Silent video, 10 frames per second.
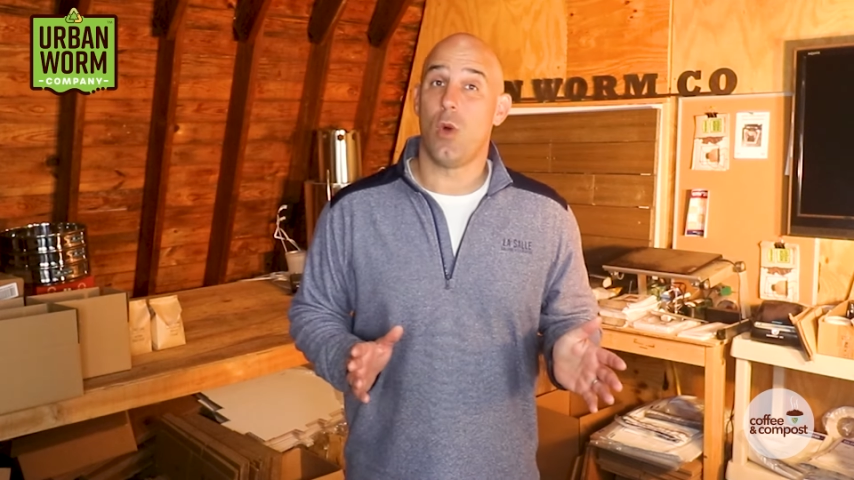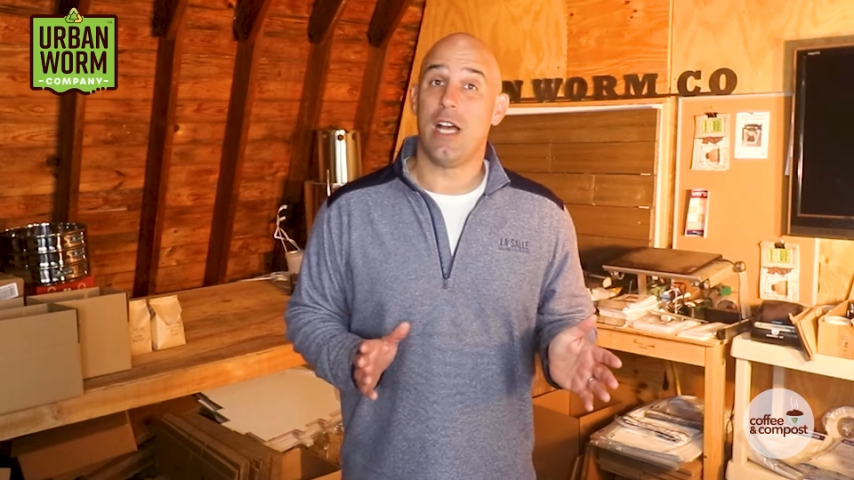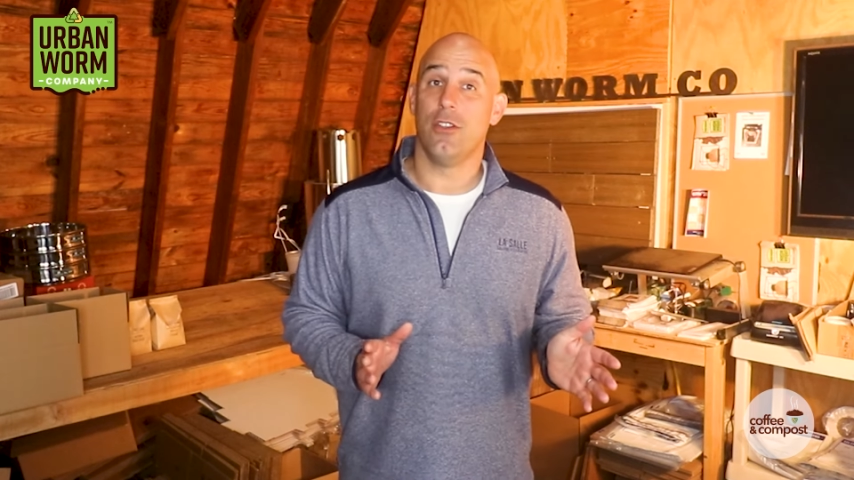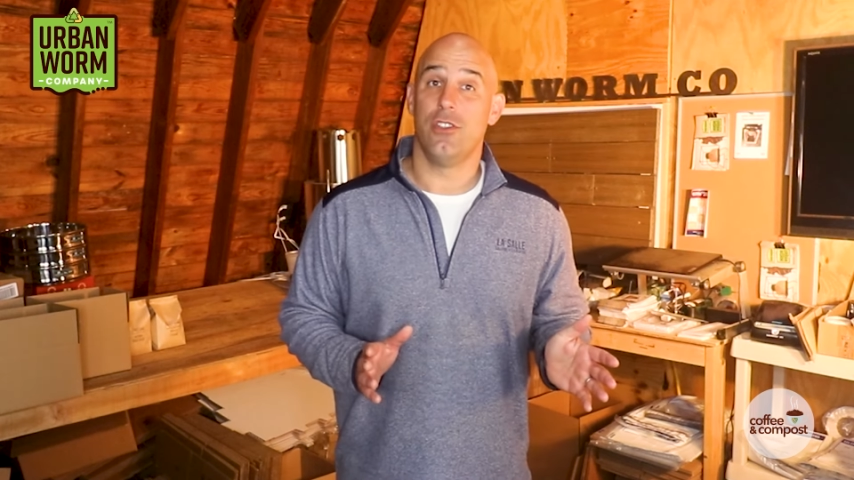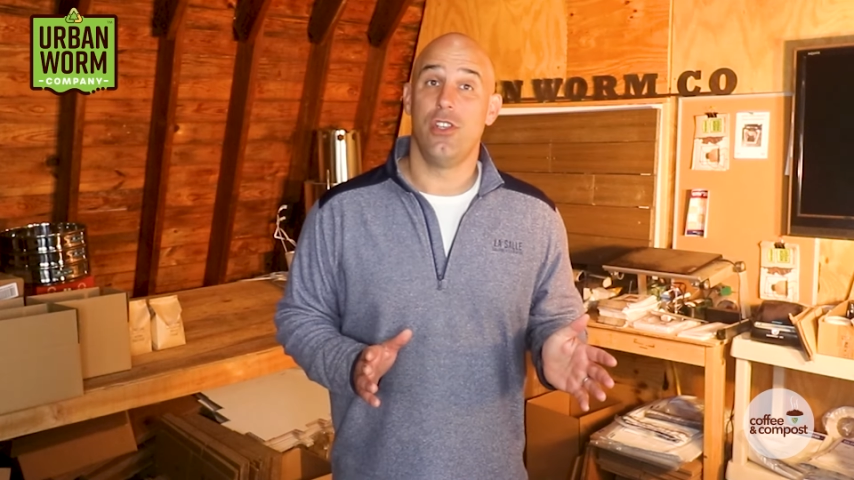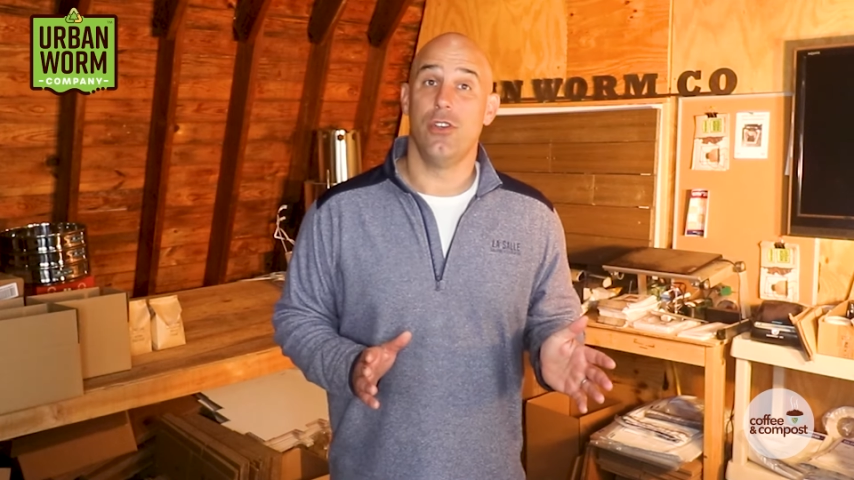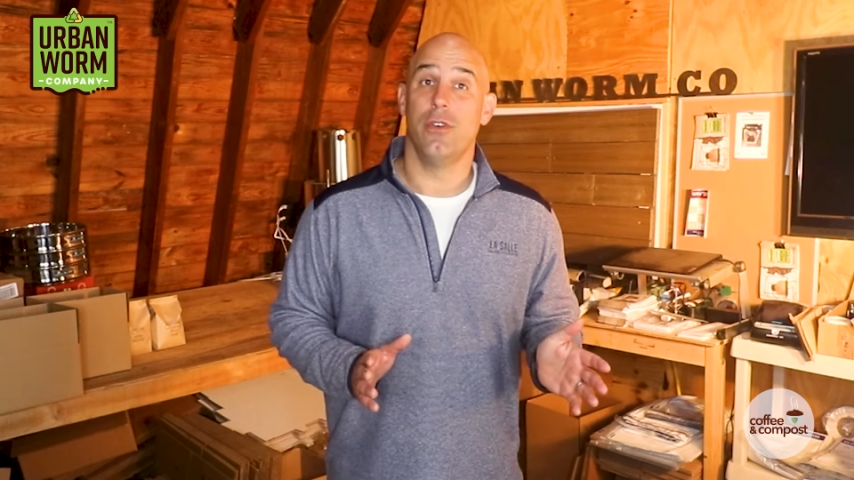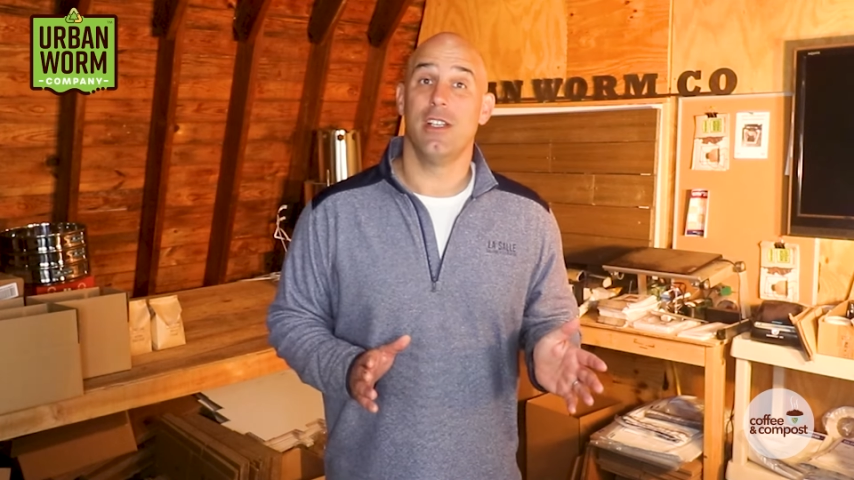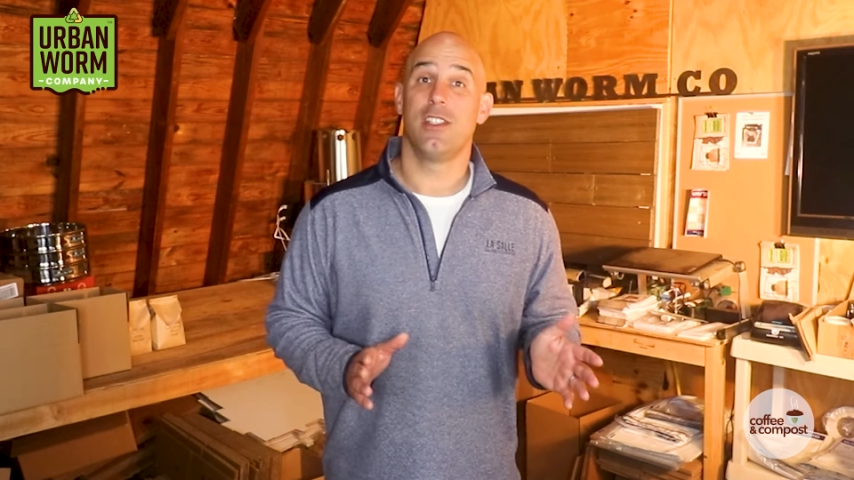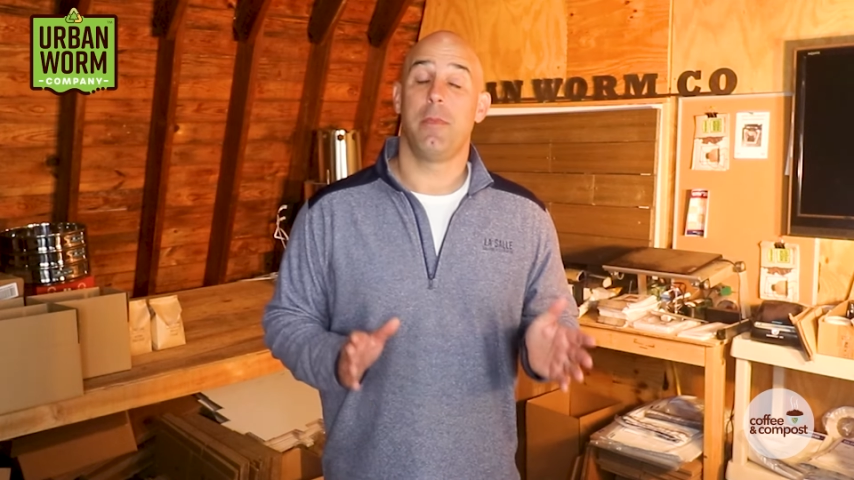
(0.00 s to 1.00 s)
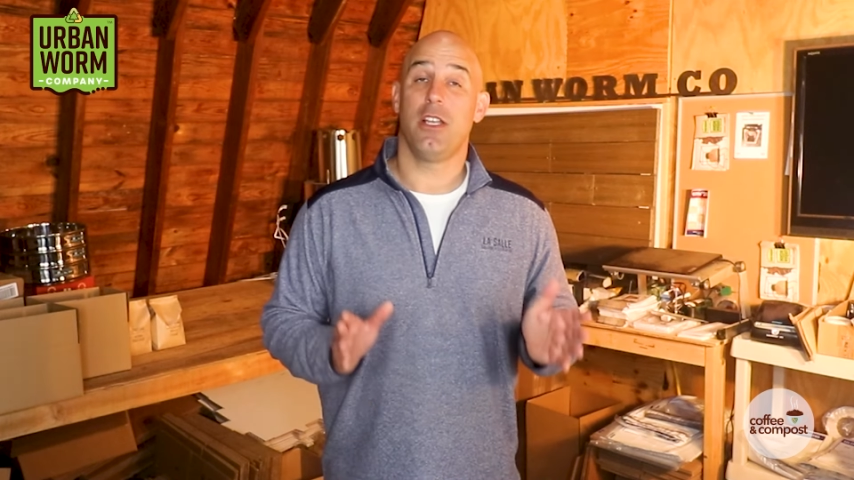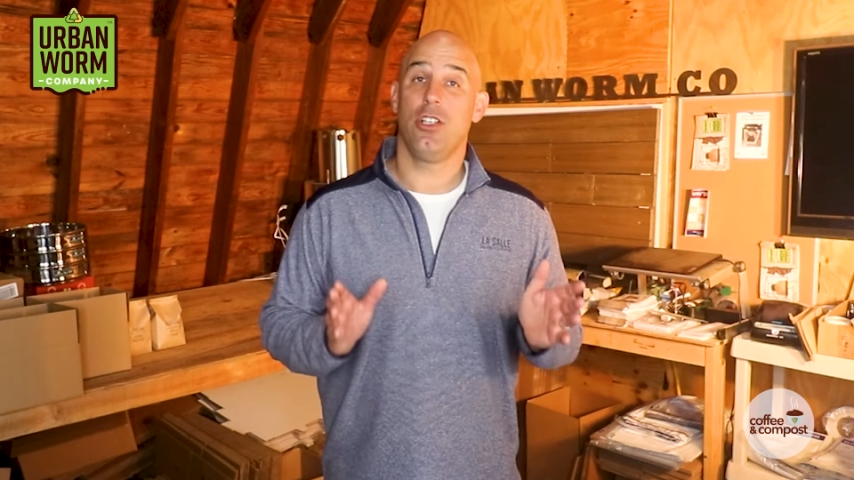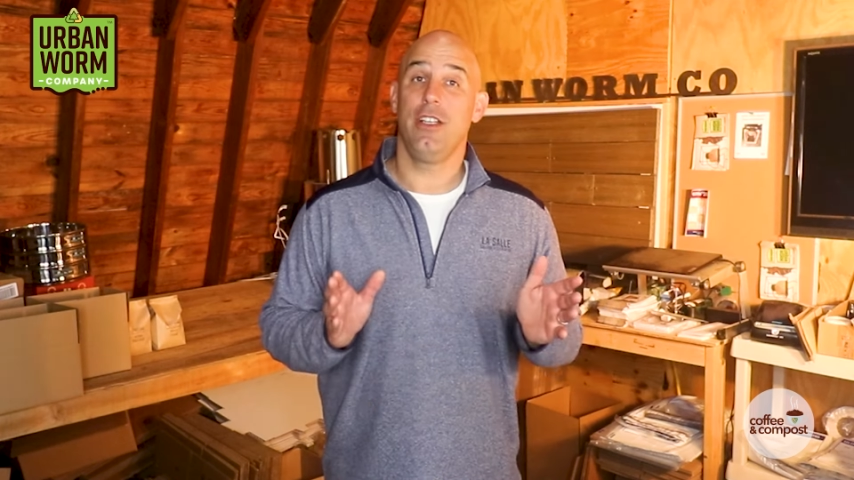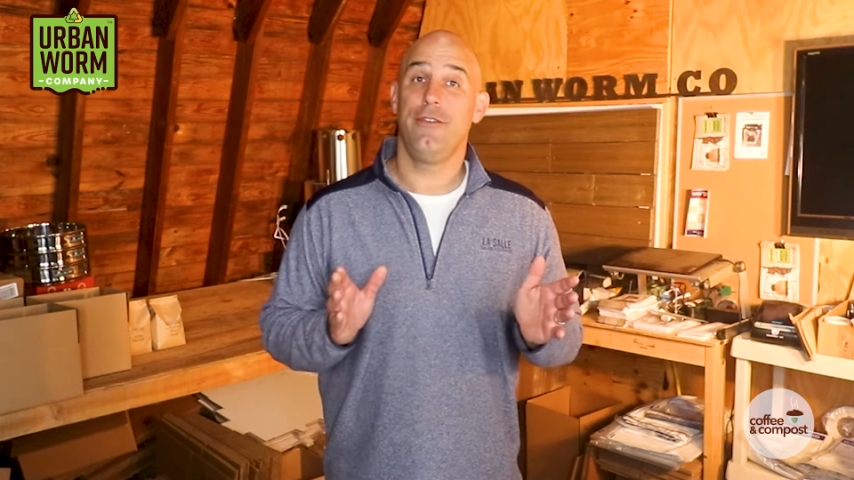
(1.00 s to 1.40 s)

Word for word: wild too, especially